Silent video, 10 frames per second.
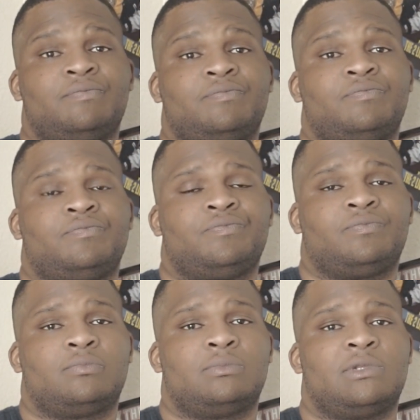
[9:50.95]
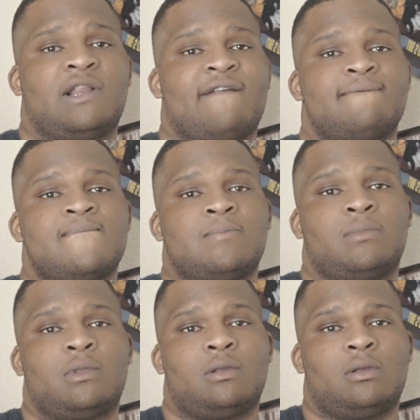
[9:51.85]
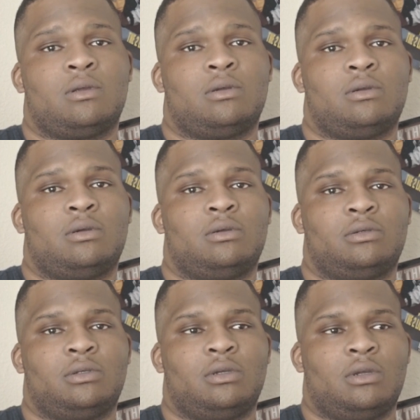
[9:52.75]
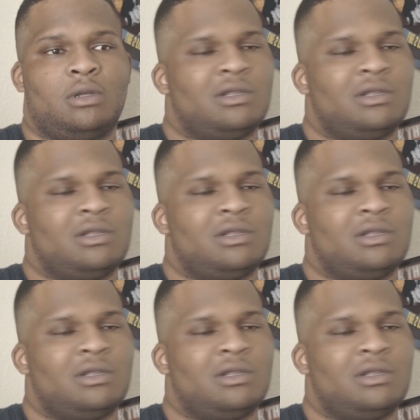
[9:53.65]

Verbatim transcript: Would you do you believe in artists signing to other artists?